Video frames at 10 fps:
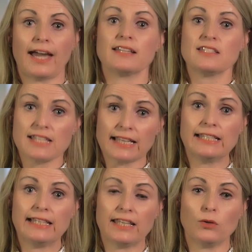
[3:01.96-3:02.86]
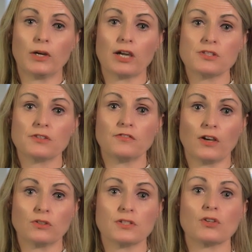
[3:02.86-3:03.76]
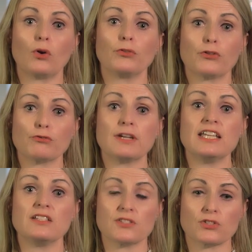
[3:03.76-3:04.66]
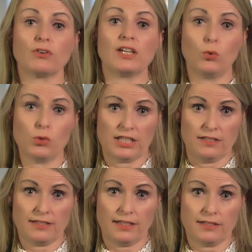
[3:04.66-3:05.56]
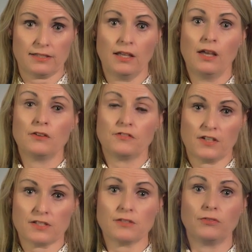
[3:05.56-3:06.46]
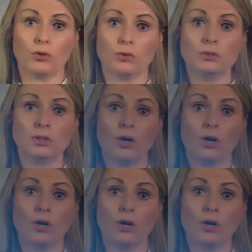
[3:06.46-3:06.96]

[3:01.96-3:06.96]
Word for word: And secondly, we're going to focus on three discrete audiences. First of all,